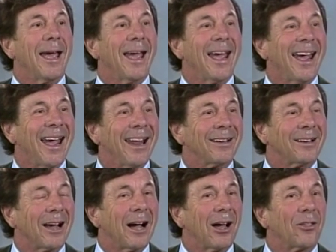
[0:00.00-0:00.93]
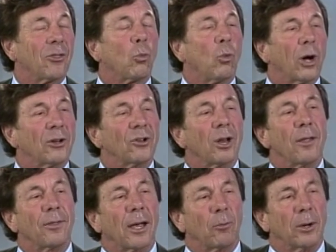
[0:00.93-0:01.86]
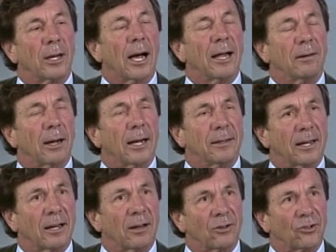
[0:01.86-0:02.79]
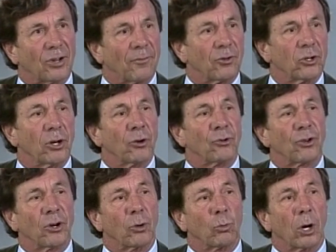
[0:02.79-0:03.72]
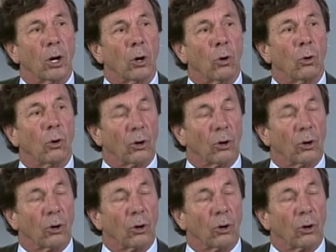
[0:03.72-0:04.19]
And the one that I did it several years in a row